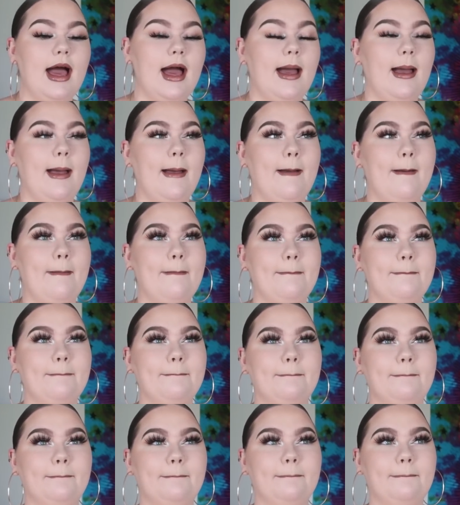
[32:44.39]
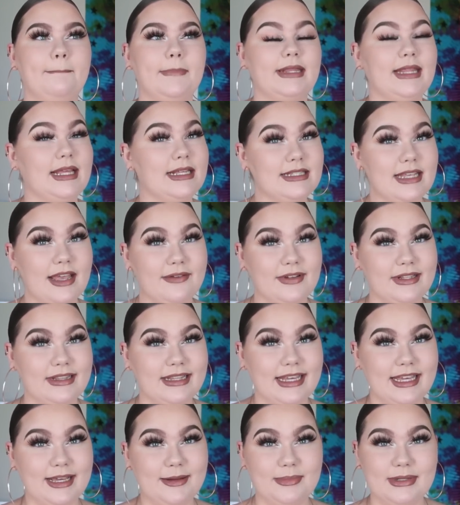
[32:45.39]
Um, but that's
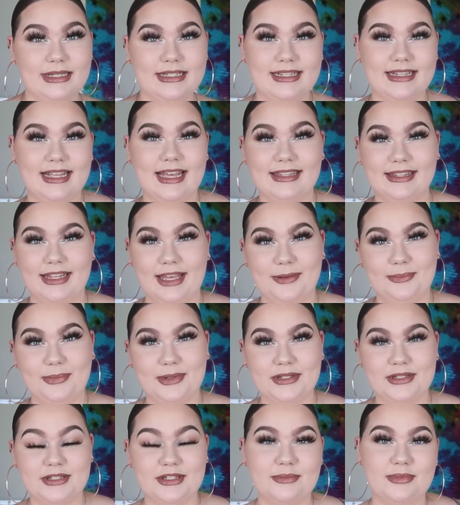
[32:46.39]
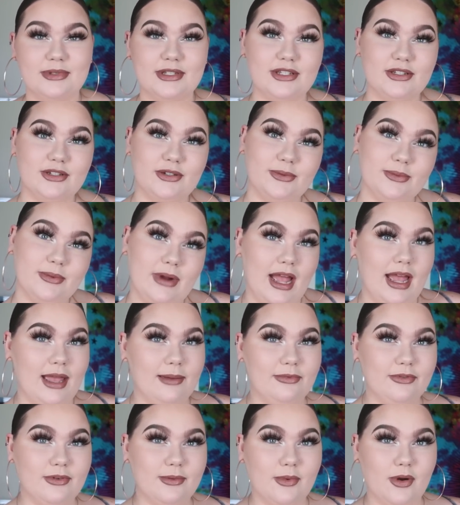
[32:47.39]
everything. Please hit that like button,
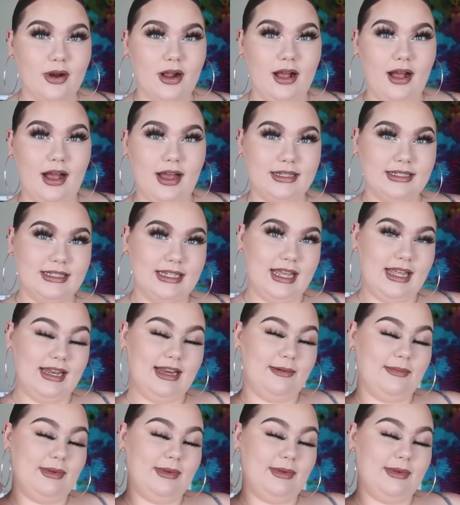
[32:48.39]
subscribe for more content.